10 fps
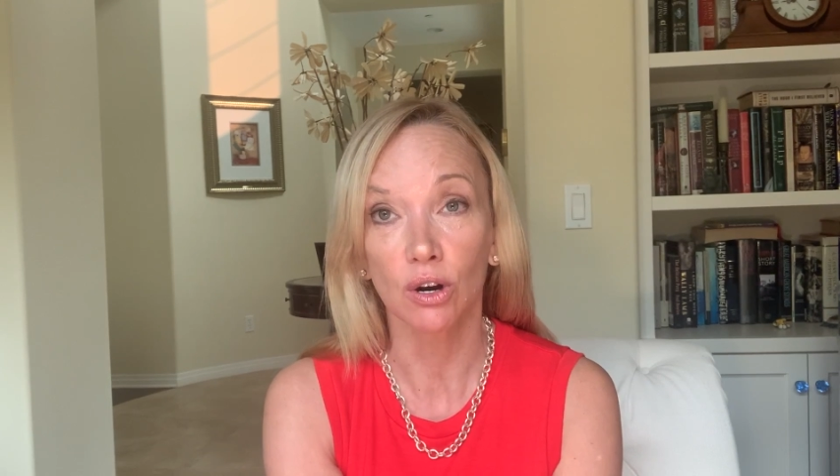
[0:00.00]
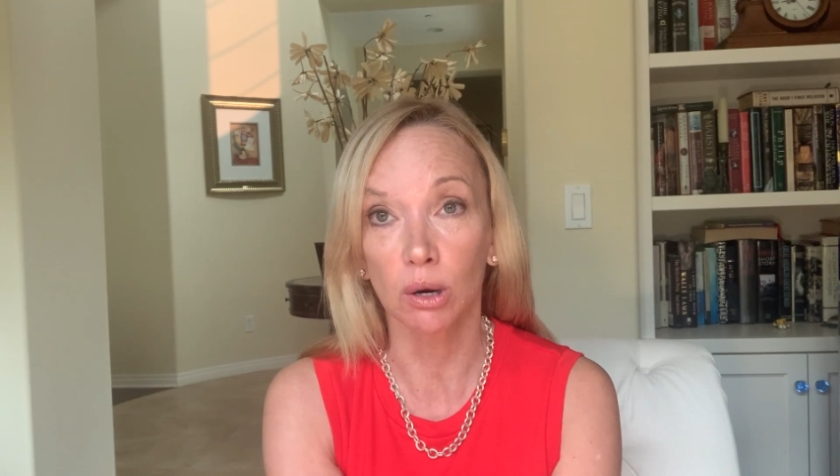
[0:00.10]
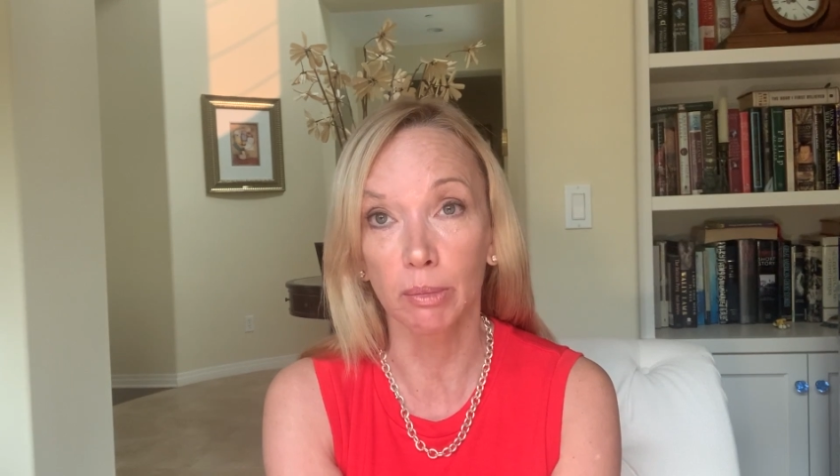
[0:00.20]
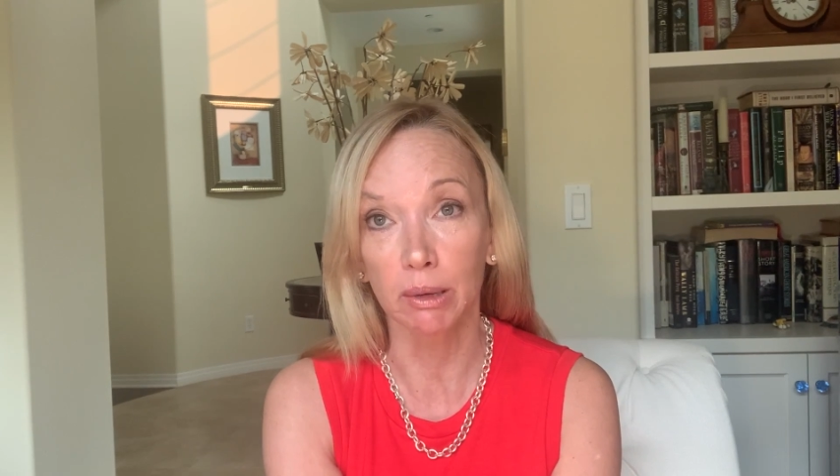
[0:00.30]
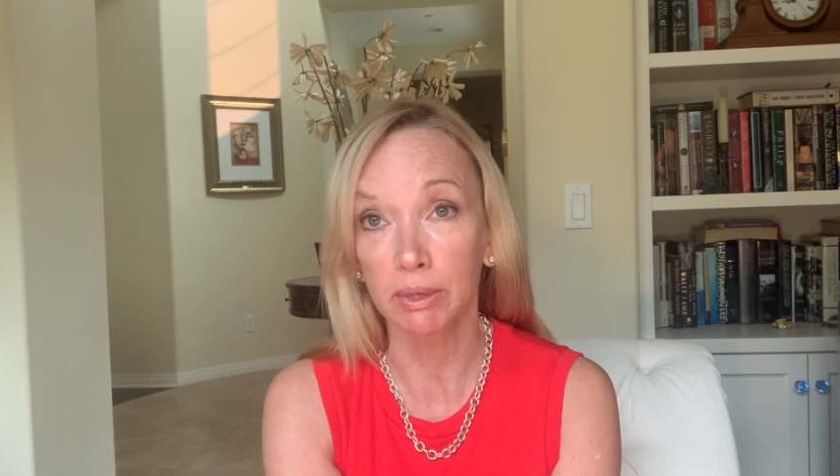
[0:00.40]
or
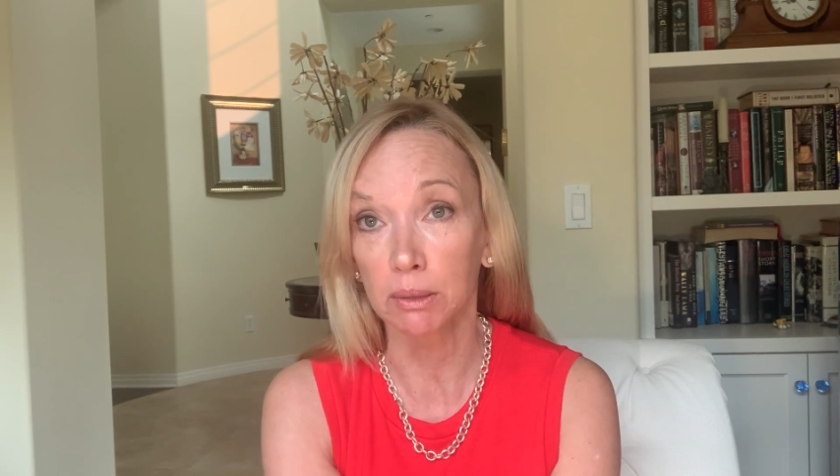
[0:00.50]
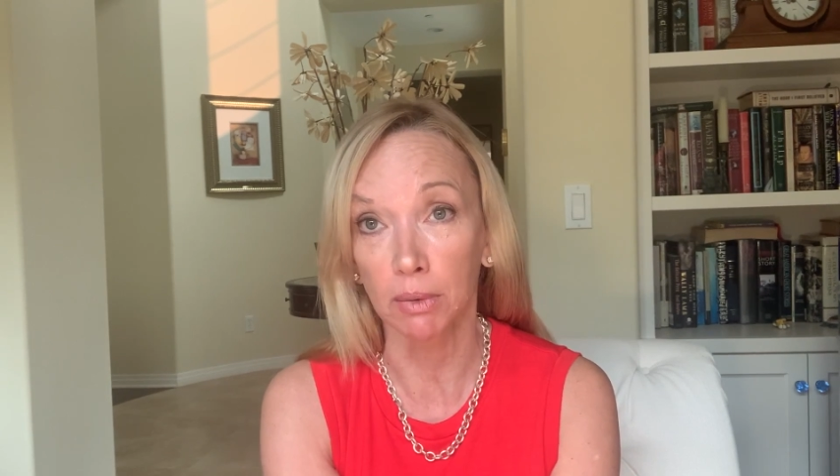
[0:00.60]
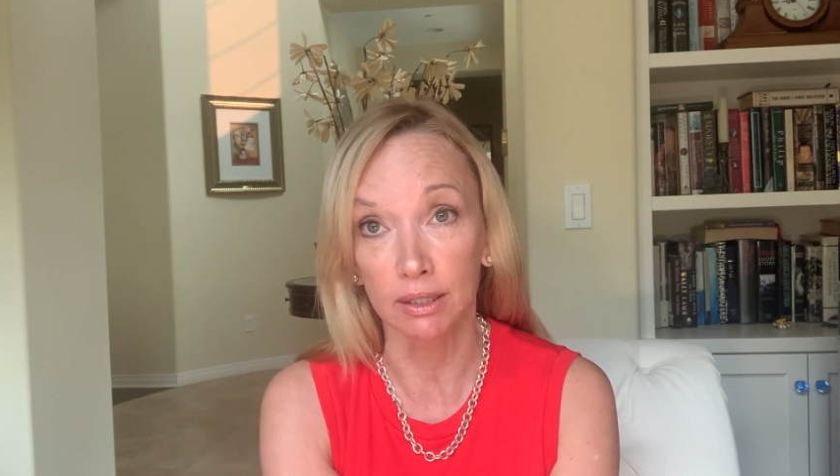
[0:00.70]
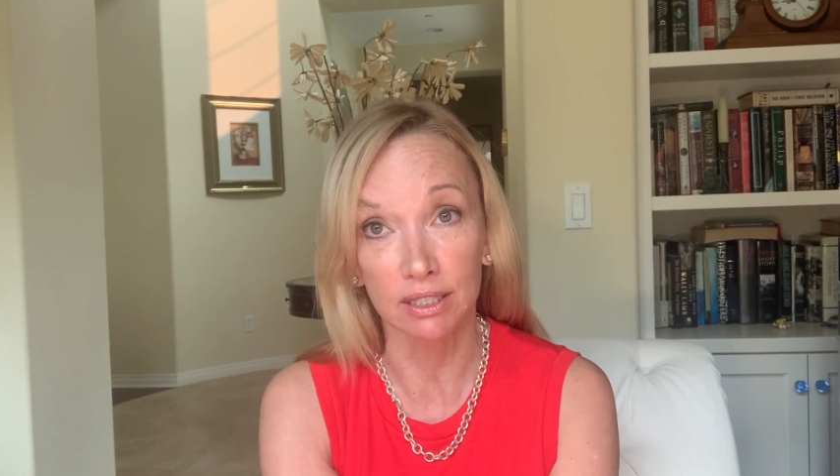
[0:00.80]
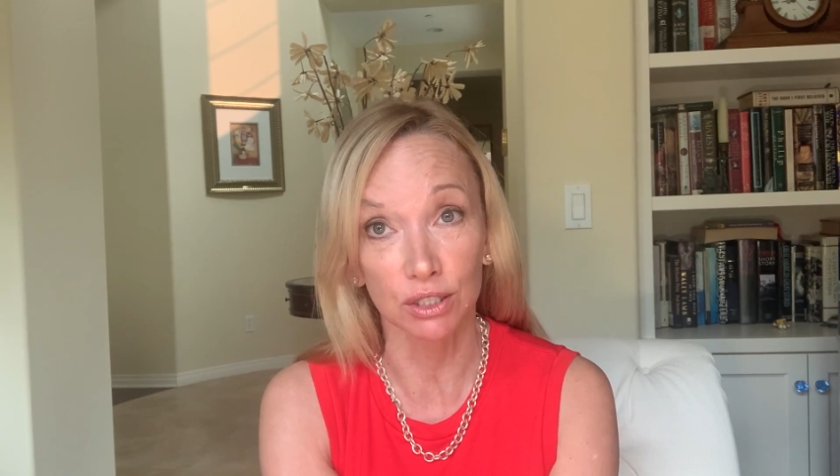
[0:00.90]
maybe a
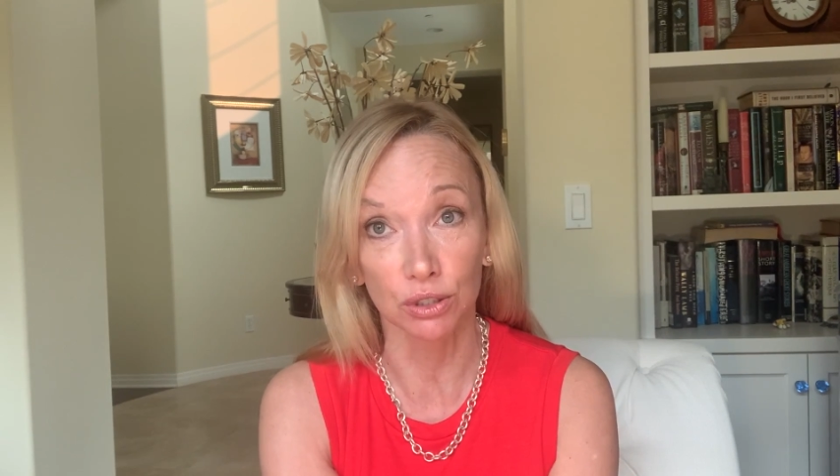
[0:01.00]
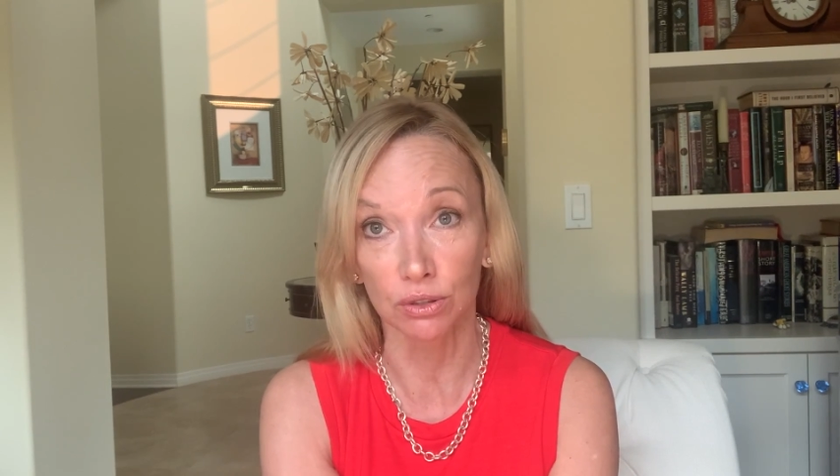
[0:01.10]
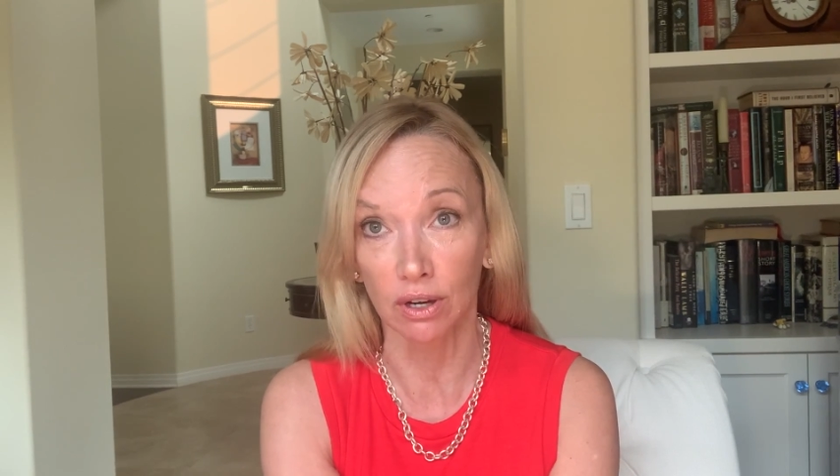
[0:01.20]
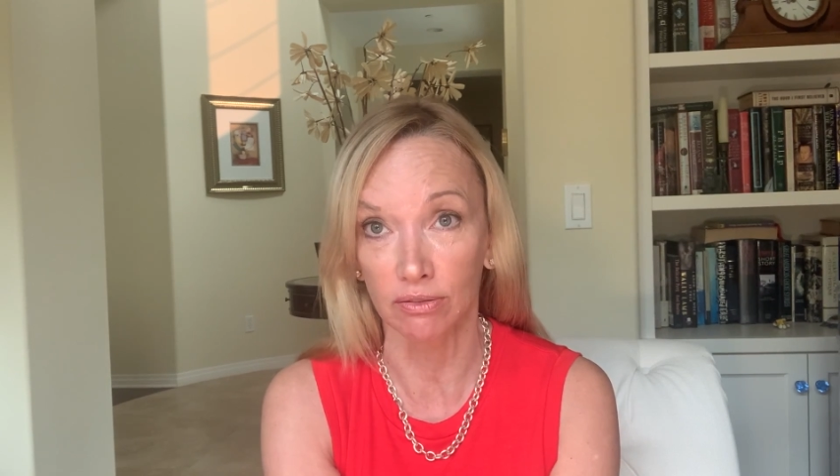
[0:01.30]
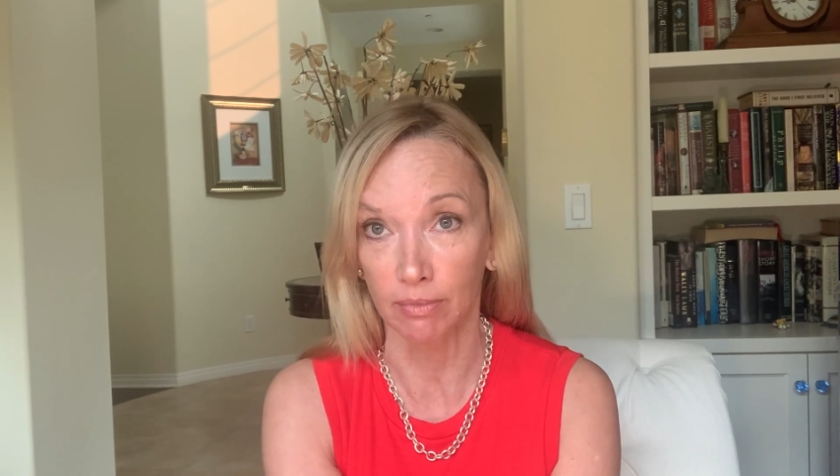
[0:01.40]
multitude of